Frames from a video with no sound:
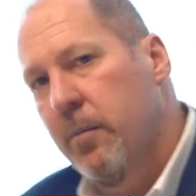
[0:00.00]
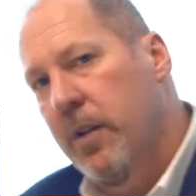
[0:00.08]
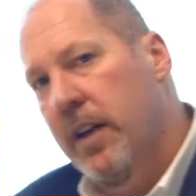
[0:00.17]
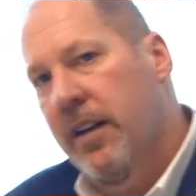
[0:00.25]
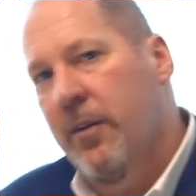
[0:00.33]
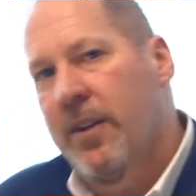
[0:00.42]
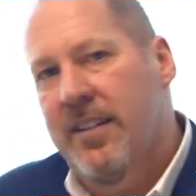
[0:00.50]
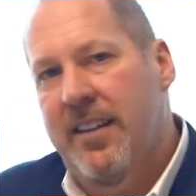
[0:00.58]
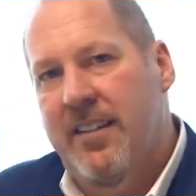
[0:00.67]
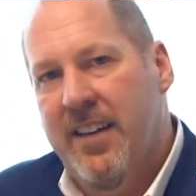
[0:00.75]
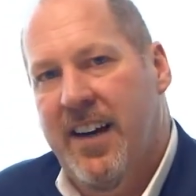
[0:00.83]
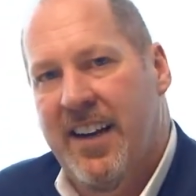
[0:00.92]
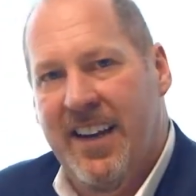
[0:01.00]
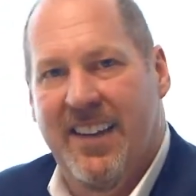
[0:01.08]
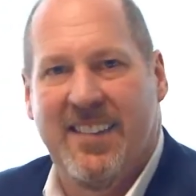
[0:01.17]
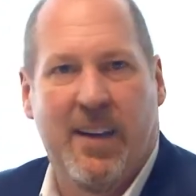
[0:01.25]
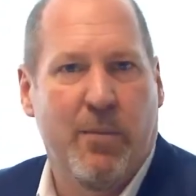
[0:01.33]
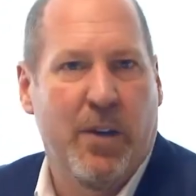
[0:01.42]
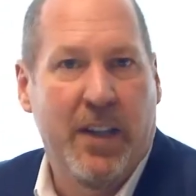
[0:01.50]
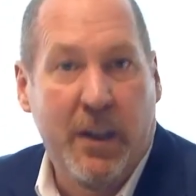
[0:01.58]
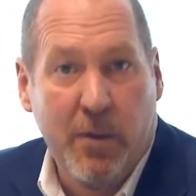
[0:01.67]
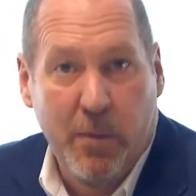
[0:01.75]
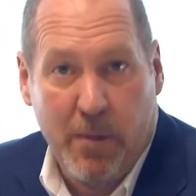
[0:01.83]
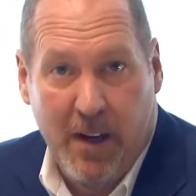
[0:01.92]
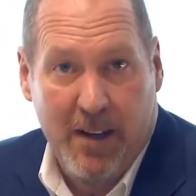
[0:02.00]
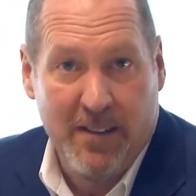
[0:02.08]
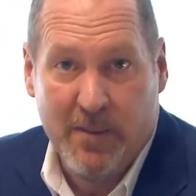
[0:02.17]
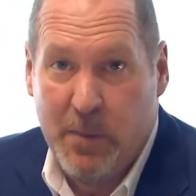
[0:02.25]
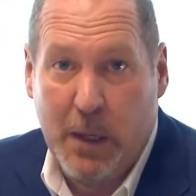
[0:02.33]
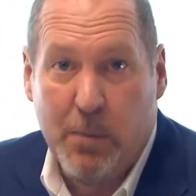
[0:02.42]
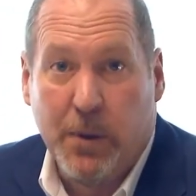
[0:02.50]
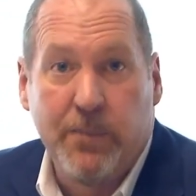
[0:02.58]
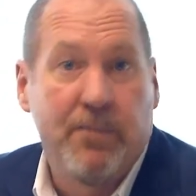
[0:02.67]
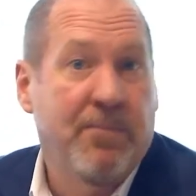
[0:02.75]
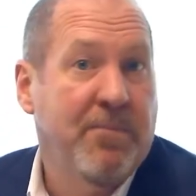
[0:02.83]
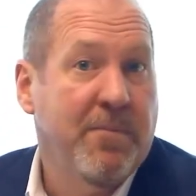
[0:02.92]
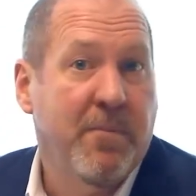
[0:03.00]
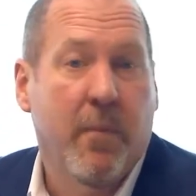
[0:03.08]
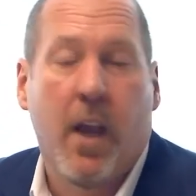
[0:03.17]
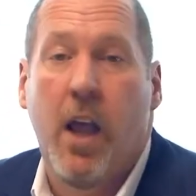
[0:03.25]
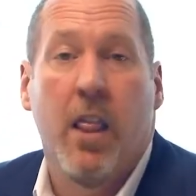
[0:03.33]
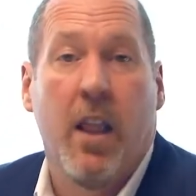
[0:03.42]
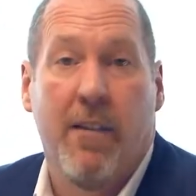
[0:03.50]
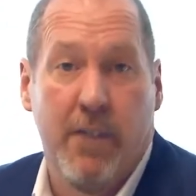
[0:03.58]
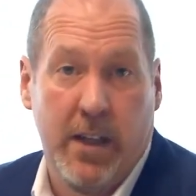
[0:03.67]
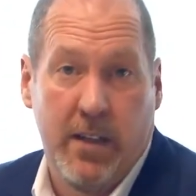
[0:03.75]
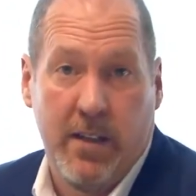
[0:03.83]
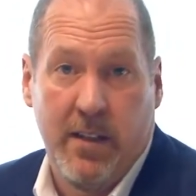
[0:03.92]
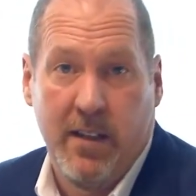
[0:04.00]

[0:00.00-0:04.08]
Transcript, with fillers: But what's exciting is I'm only dealing with positive people. I love it.